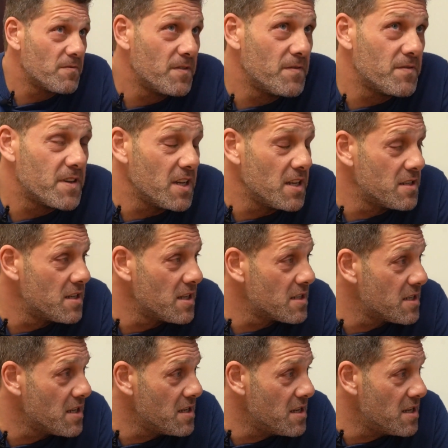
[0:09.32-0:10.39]
15,
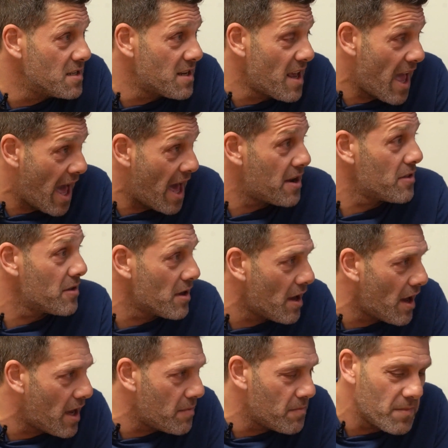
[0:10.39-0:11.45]
16 years out of the
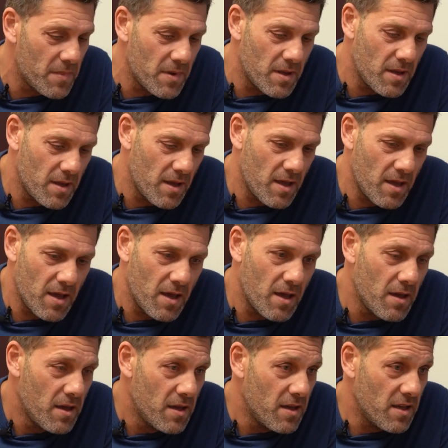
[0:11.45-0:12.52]
game,
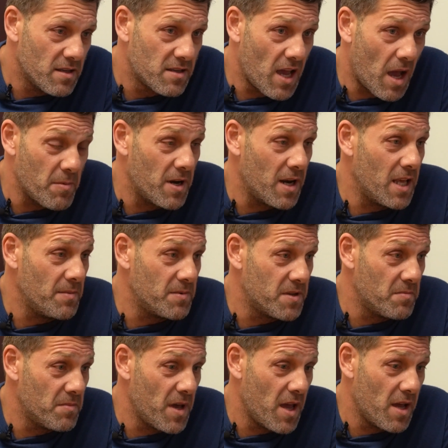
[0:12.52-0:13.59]
it's come in leaps
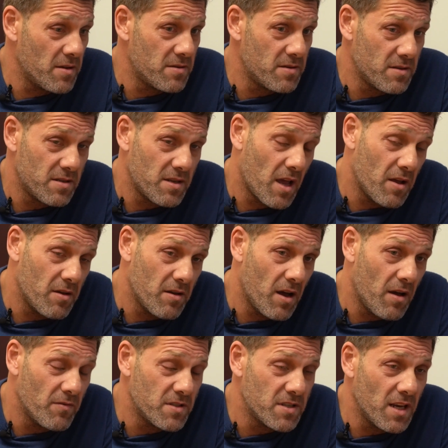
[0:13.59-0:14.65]
and bounds. So
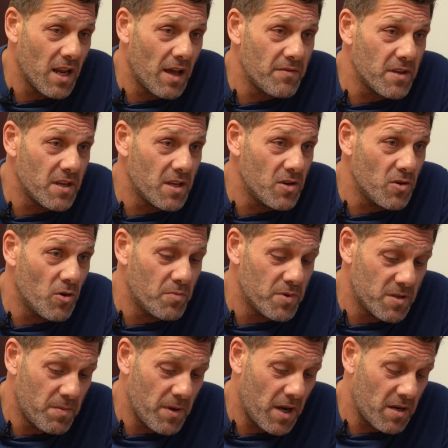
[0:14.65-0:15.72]
obviously love to get your
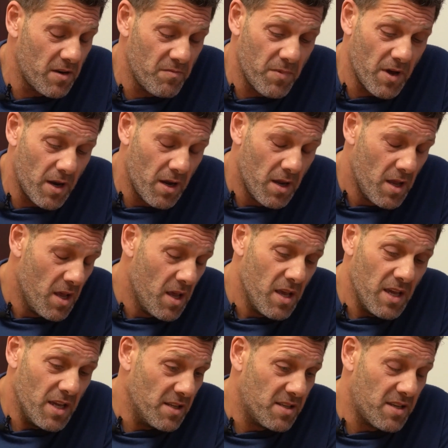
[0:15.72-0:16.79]
perspective. But
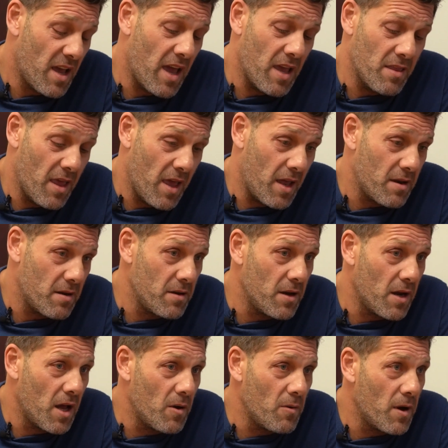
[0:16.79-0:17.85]
in saying that, you
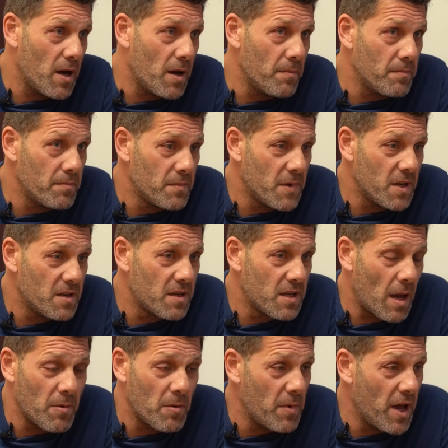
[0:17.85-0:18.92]
know, it
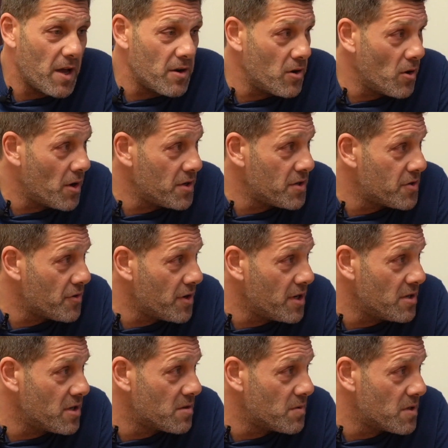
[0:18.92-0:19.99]
come about in 93,
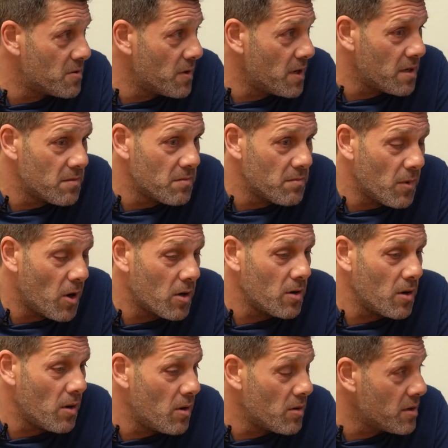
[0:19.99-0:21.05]
just between
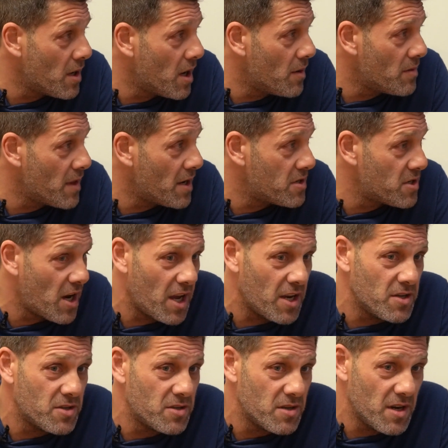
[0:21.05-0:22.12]
Michael Long, you know, and that
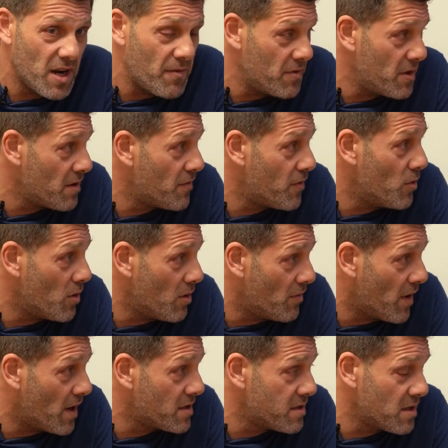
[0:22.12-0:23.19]
changed everything for all
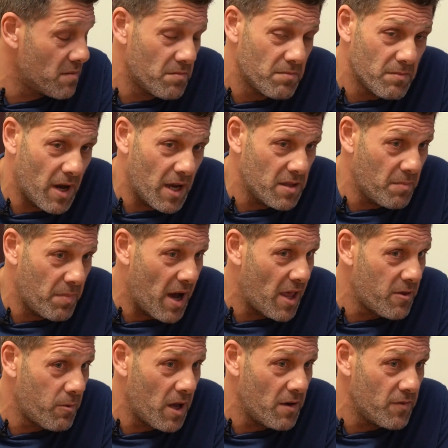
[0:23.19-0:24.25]
of us and made the
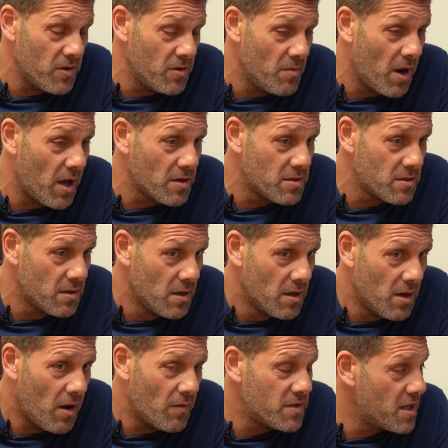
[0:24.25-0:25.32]
pathway for you blokes
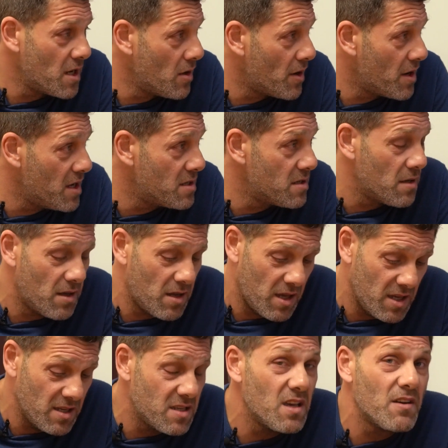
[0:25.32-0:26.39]
obviously a lot
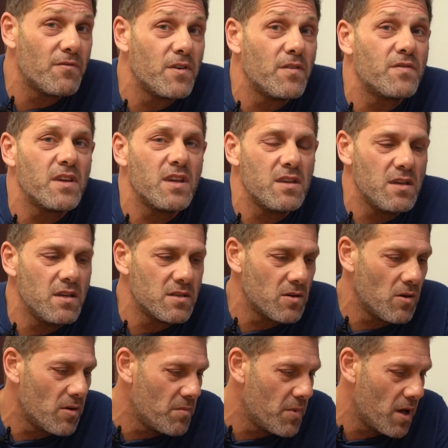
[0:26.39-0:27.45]
easier 15 years
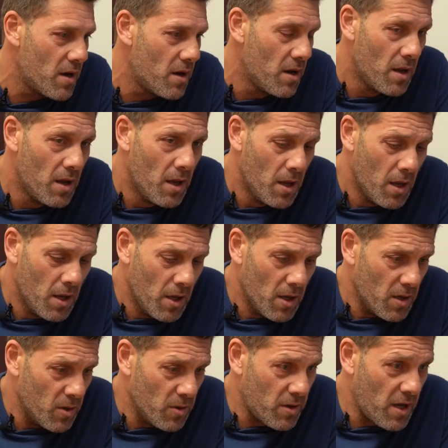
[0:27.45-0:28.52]
on. But
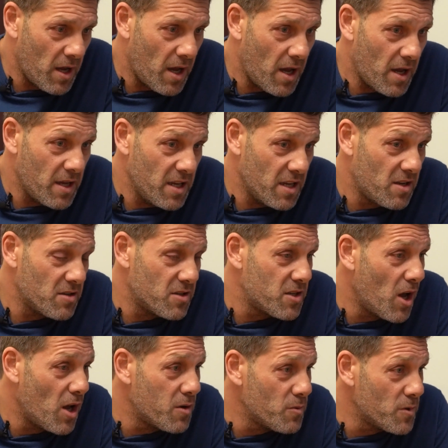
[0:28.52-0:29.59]
look, he
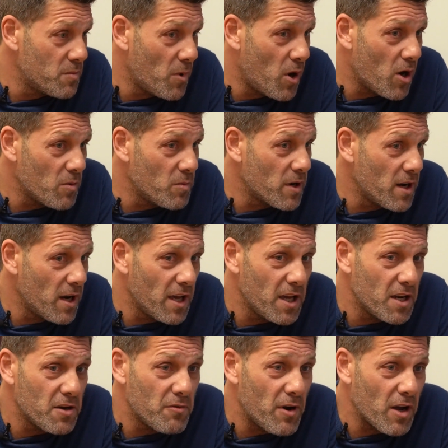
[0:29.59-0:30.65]
consulted with Michael
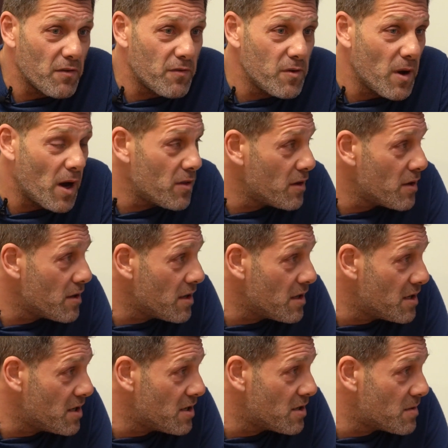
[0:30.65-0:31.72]
McLean and rung a few other
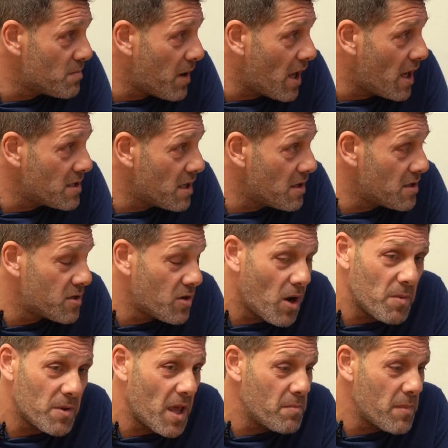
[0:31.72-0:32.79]
Indigenous players at the
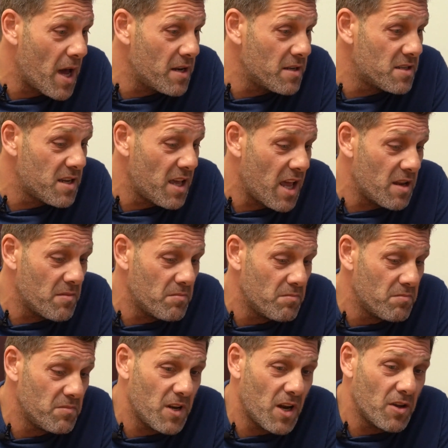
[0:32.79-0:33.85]
time, and they made a stand.
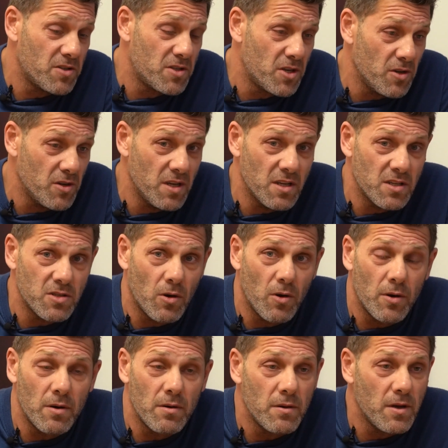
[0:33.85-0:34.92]
And, you know, 2 years
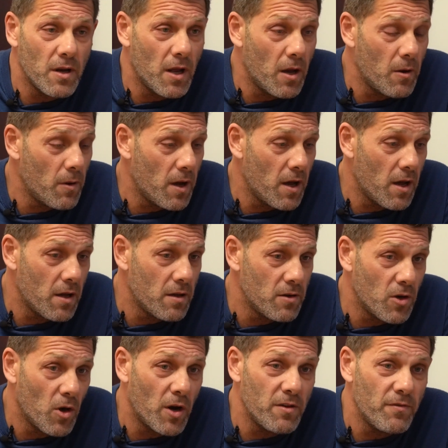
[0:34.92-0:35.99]
on, you know,
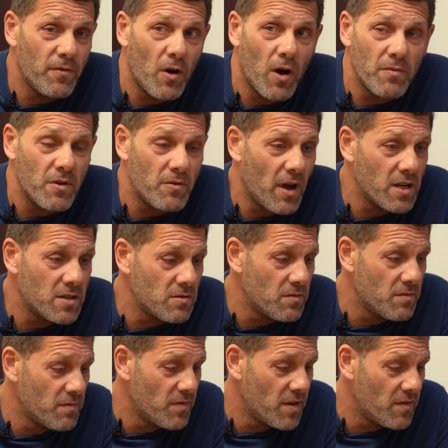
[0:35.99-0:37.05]
95, the racial
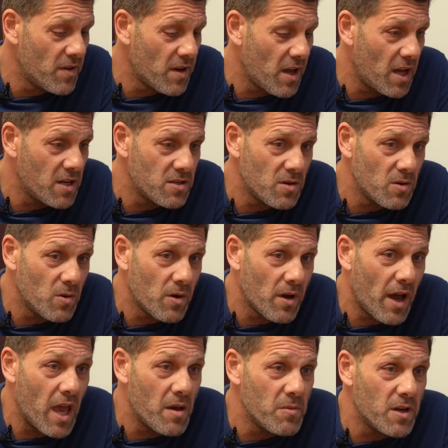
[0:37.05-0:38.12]
vilification law
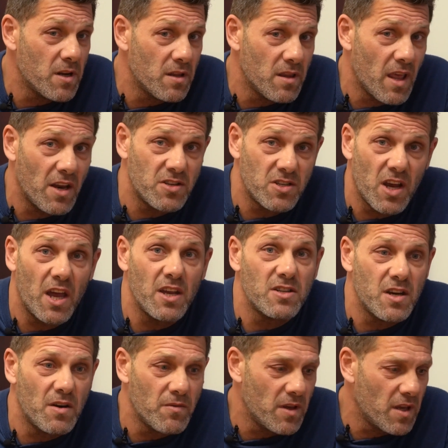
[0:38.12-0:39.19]
came in, and that
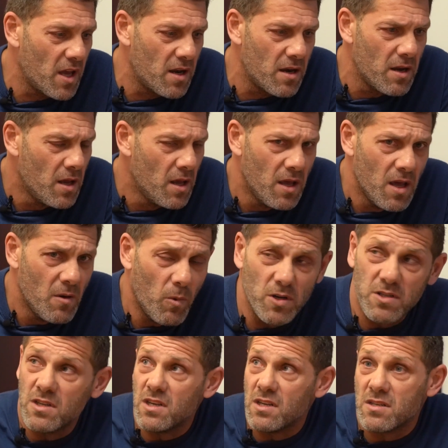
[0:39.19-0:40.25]
changed everything. And it
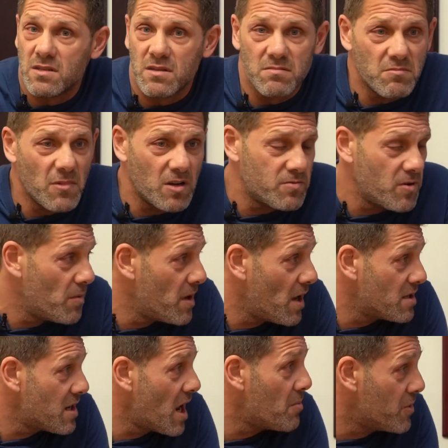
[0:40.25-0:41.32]
wasn't just most probably
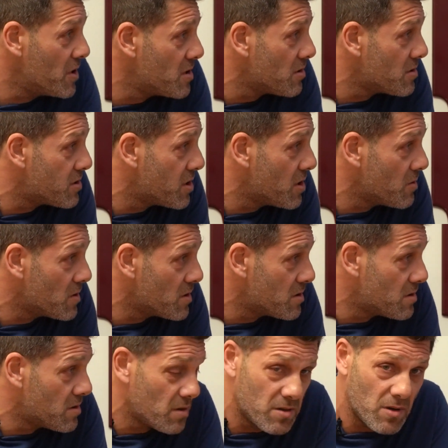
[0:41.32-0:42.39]
us Aboriginals too, it
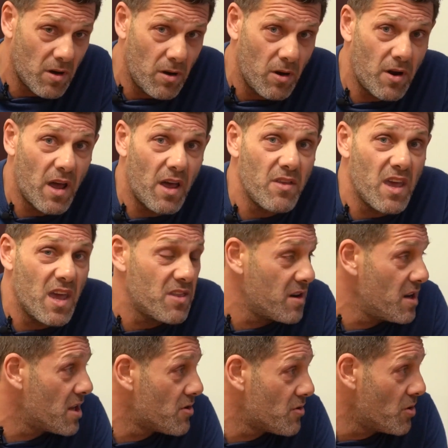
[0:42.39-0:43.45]
was a lot of other
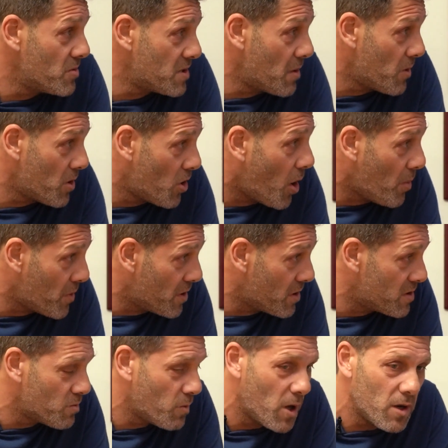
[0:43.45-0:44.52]
ethnic groups that were copping it
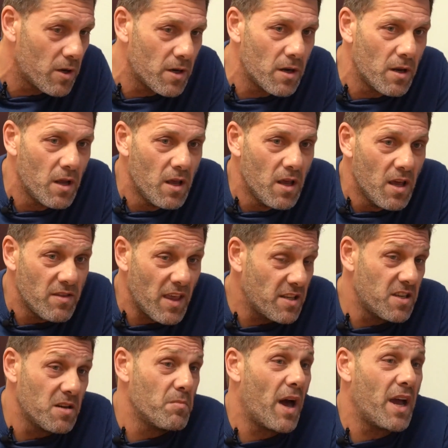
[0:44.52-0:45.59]
as well. And
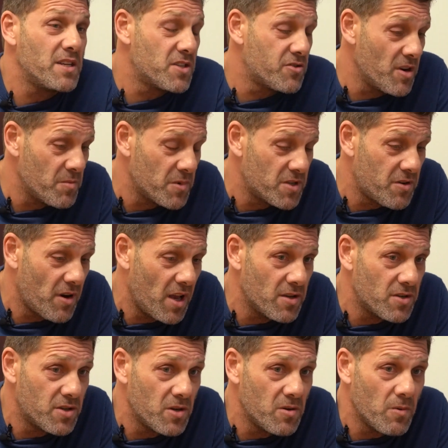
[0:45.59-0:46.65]
that's in mainstream Australia
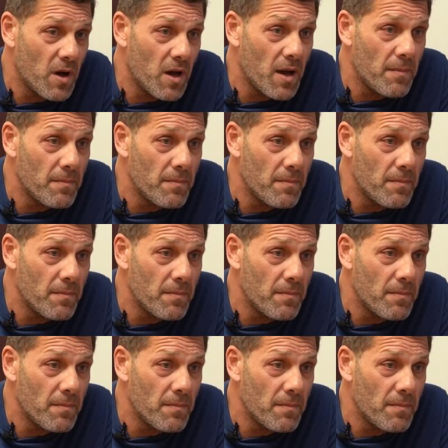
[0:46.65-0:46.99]
too.